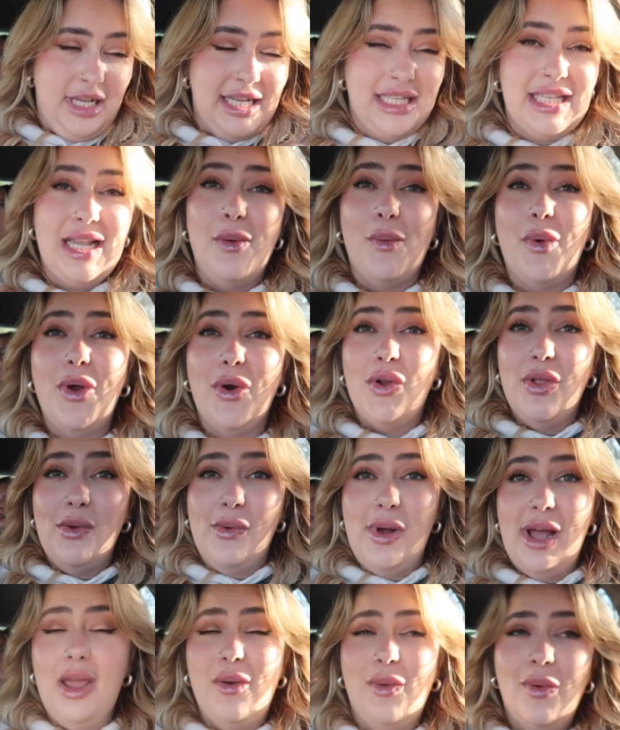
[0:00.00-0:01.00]
that's it, we're on the
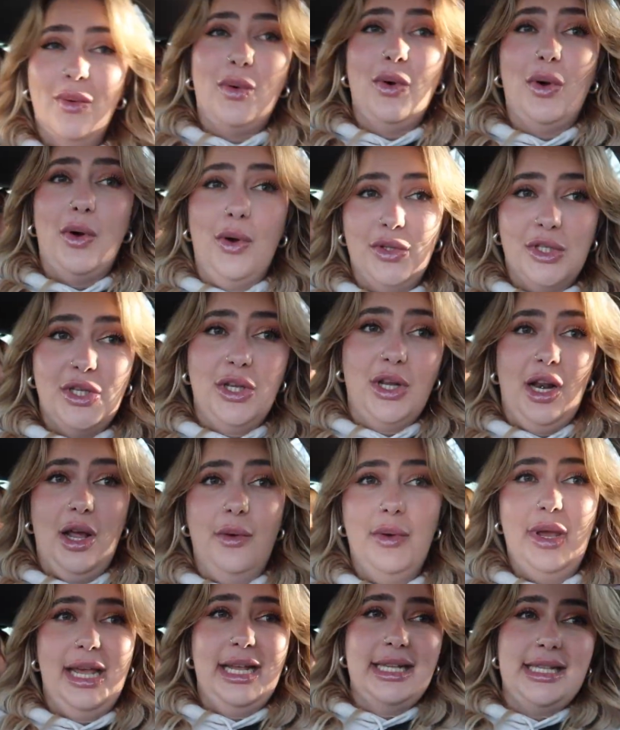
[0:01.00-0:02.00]
way to
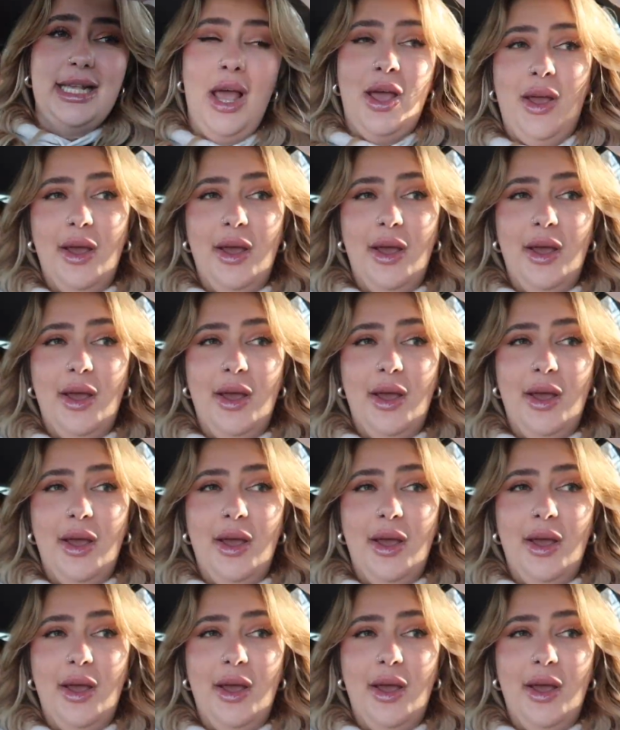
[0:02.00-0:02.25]
Chloe's.